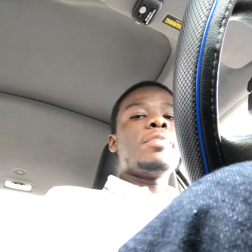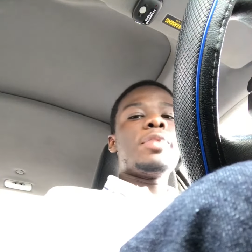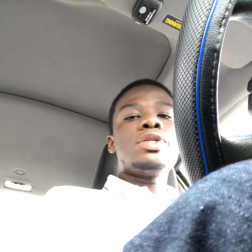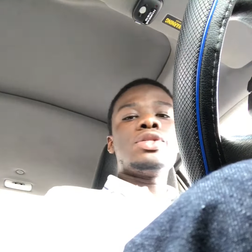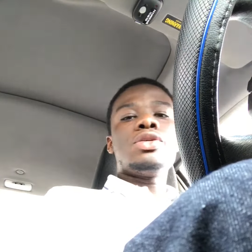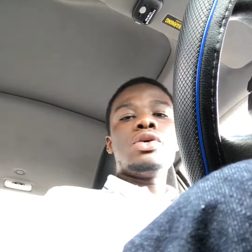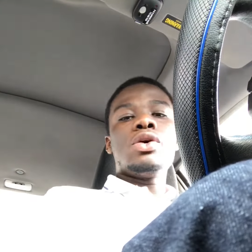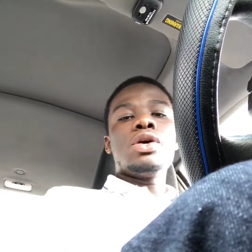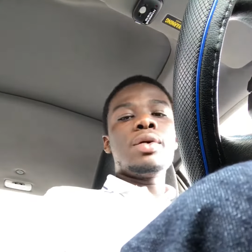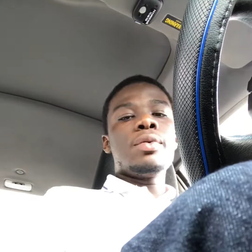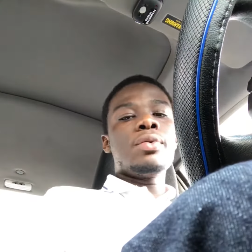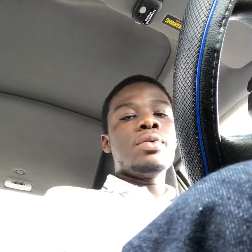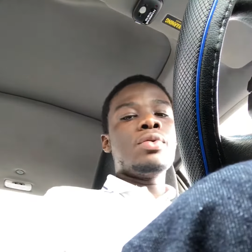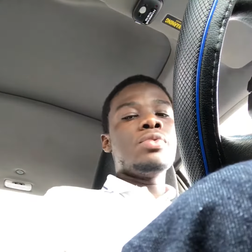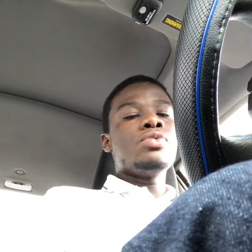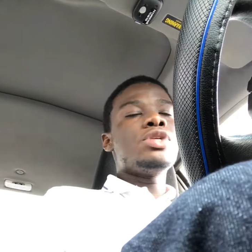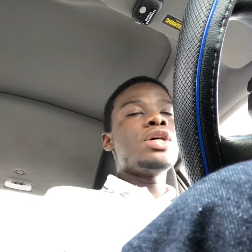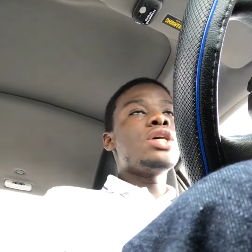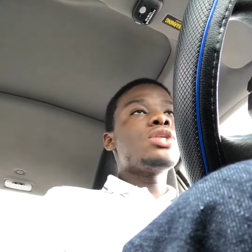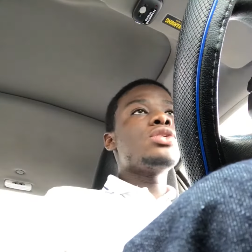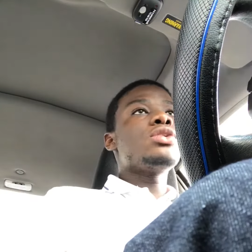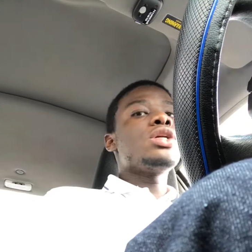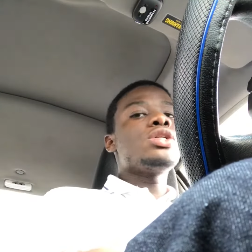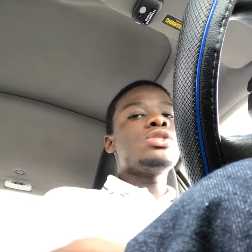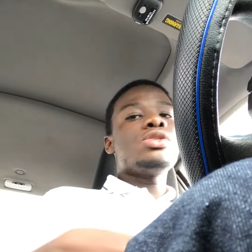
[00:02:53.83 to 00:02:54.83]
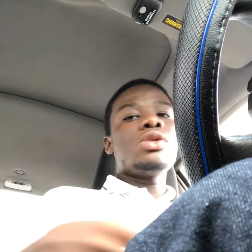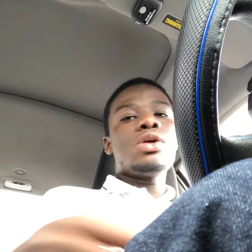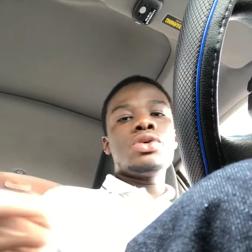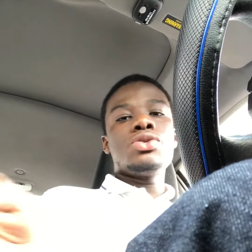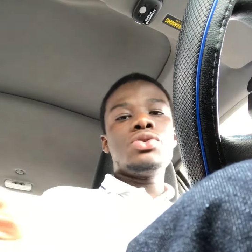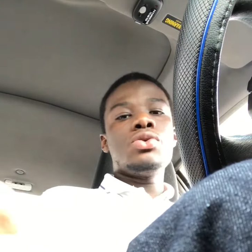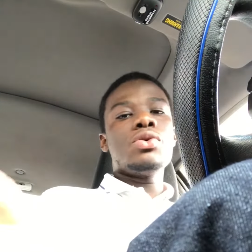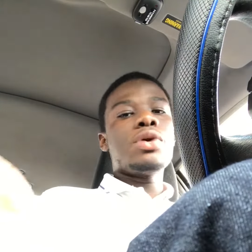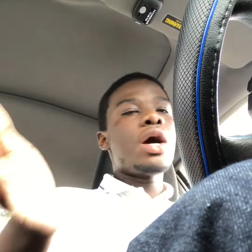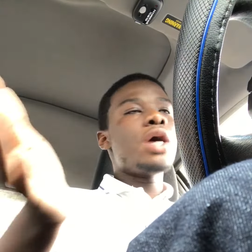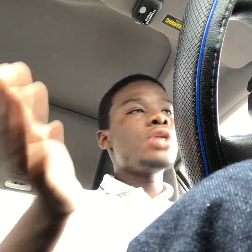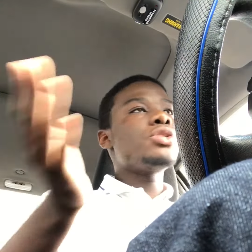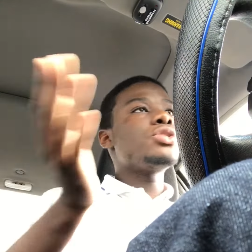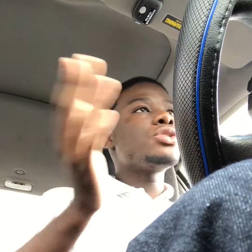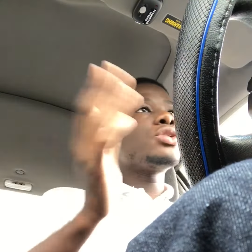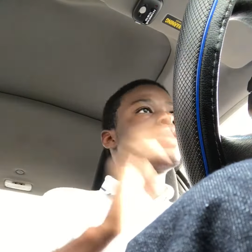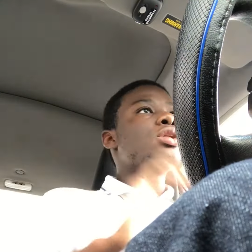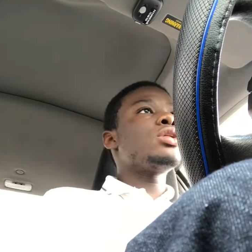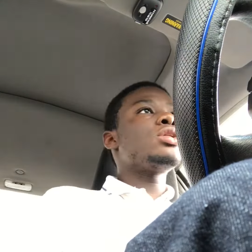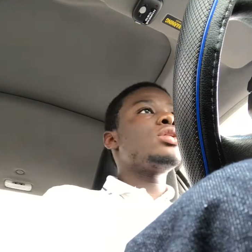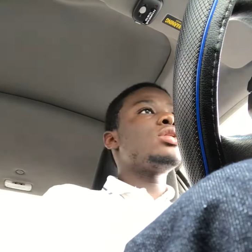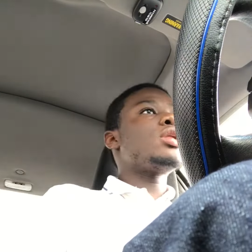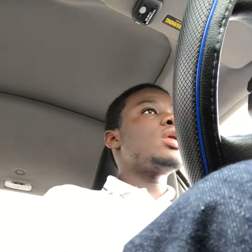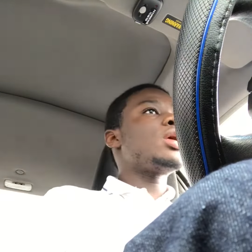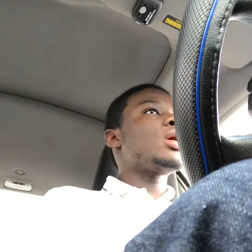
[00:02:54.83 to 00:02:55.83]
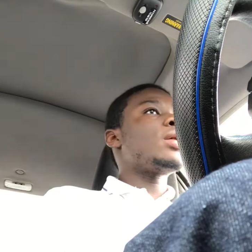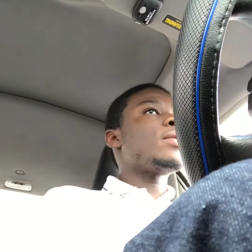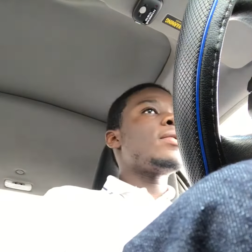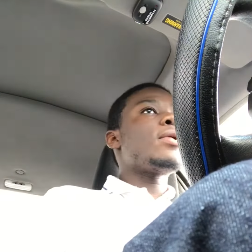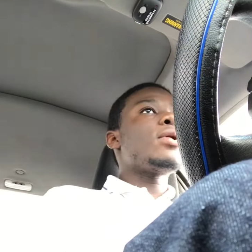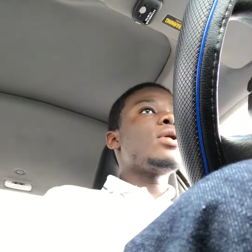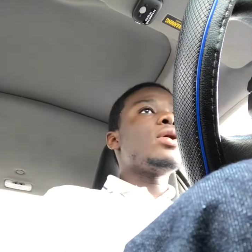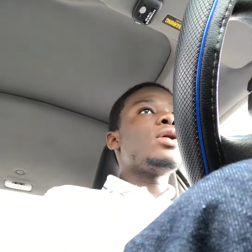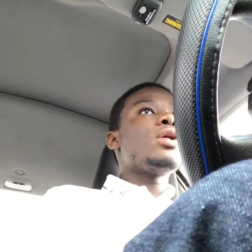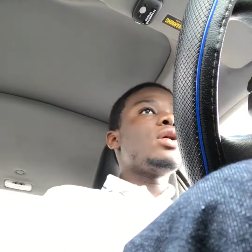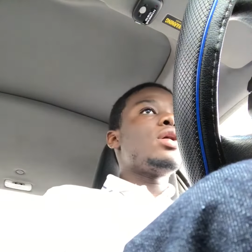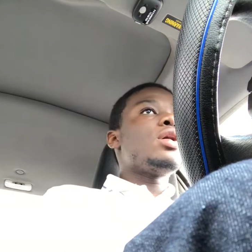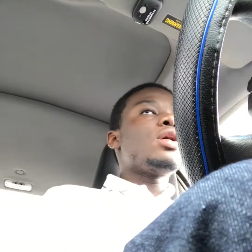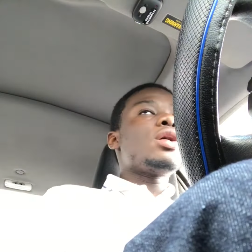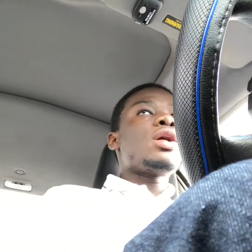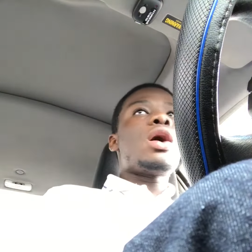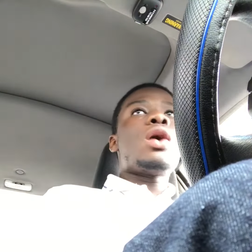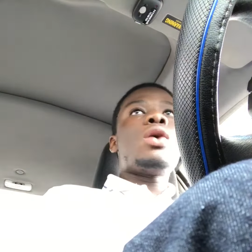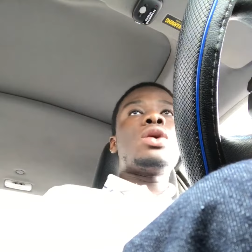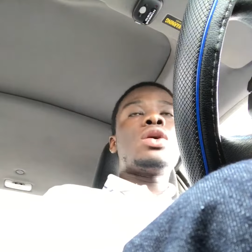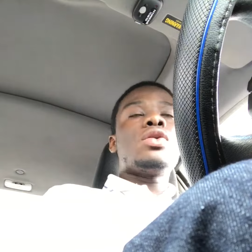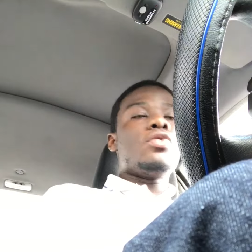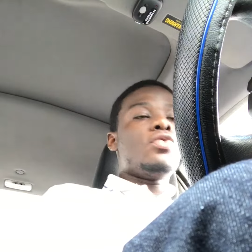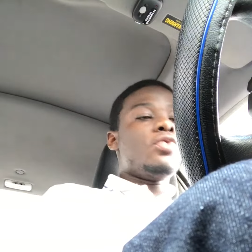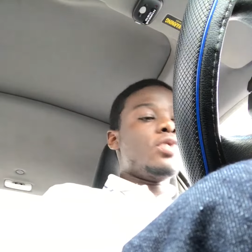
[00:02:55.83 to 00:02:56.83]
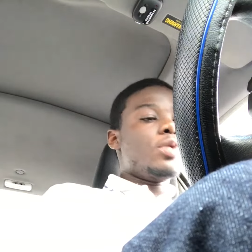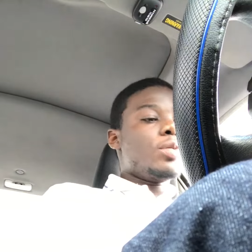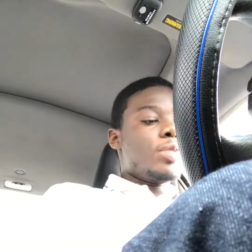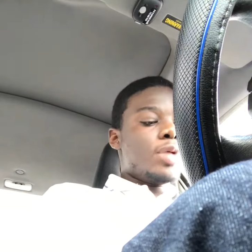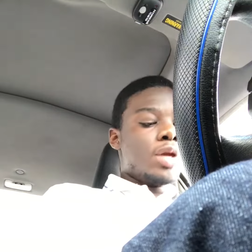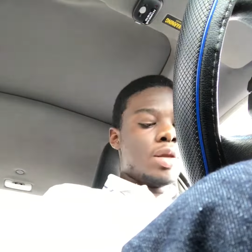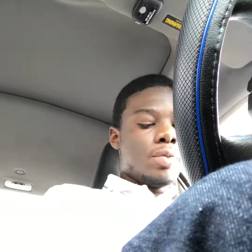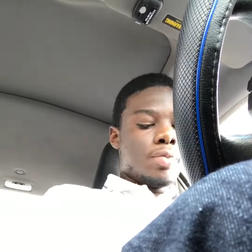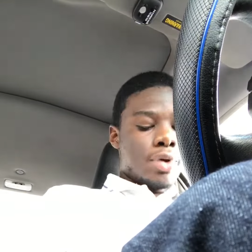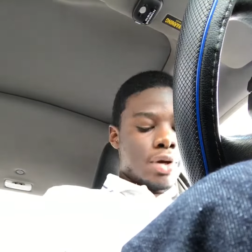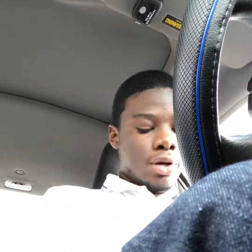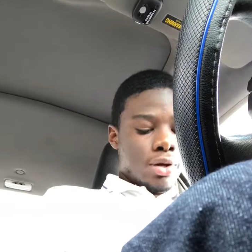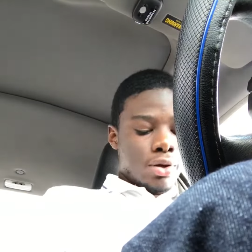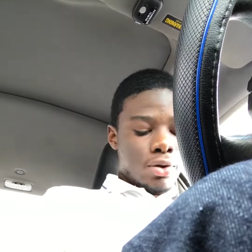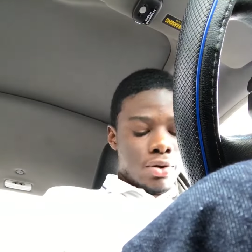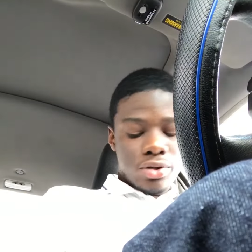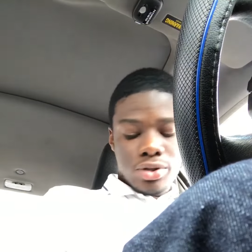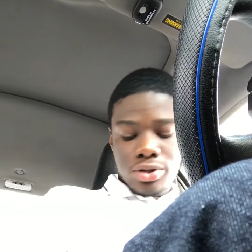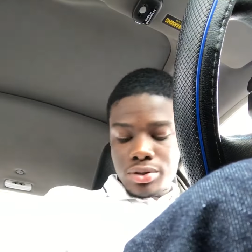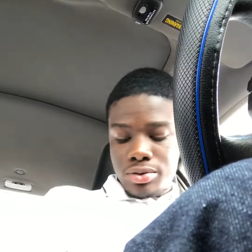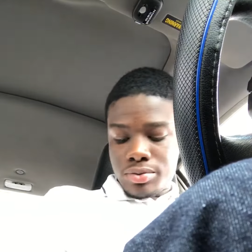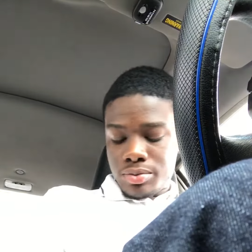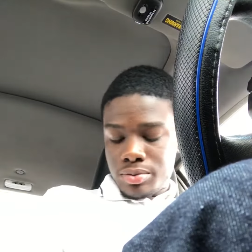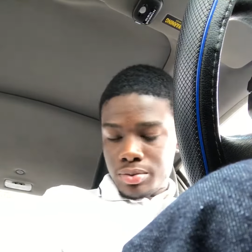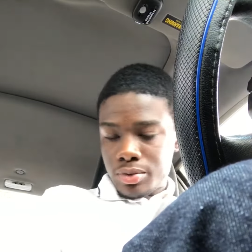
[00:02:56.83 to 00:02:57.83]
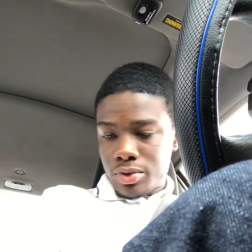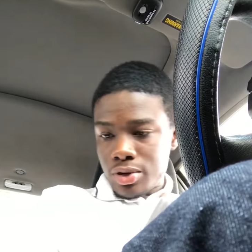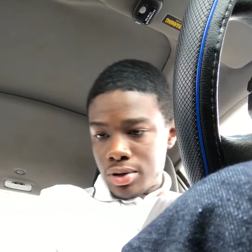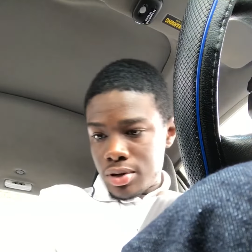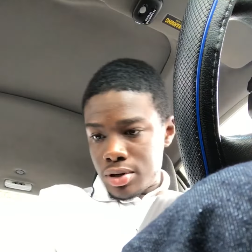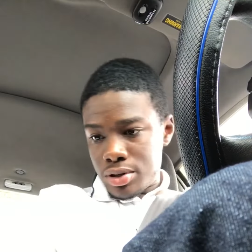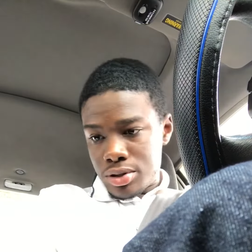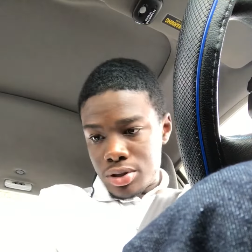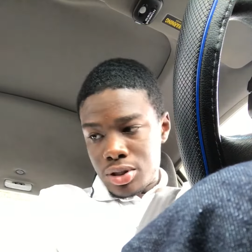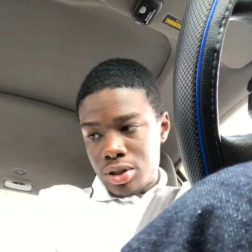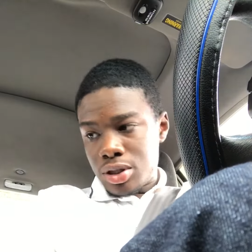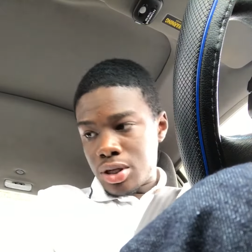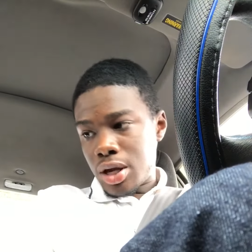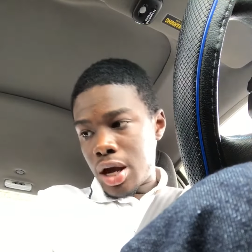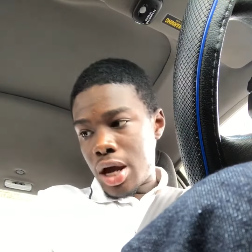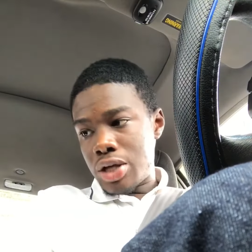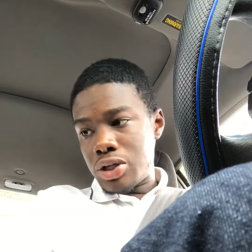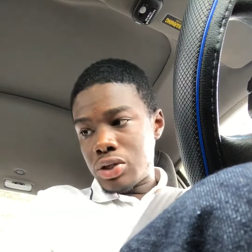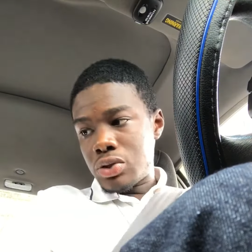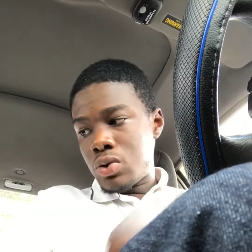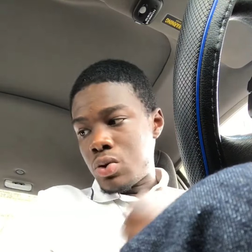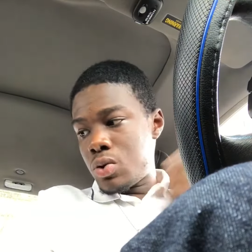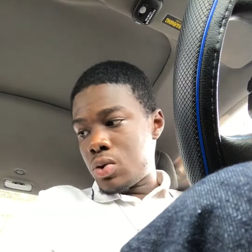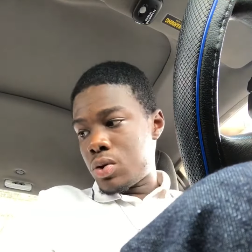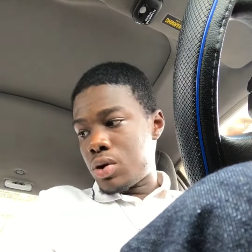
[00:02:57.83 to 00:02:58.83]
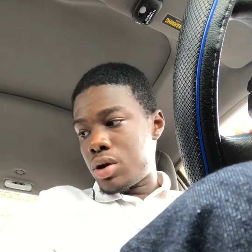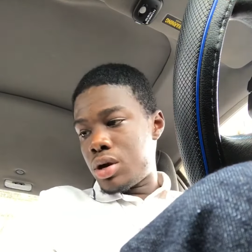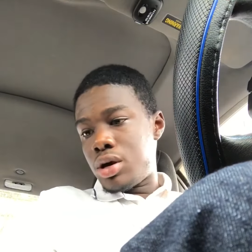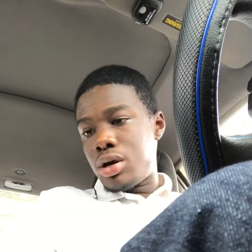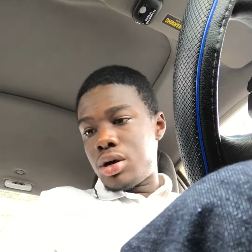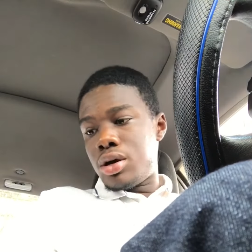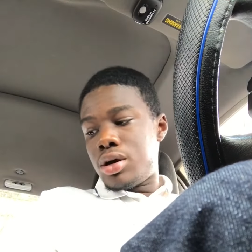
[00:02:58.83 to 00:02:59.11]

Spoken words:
in my Telegram group chat is good, as long as you guys are good, like, I don't give a fuck about anybody else. Honestly, it's high school.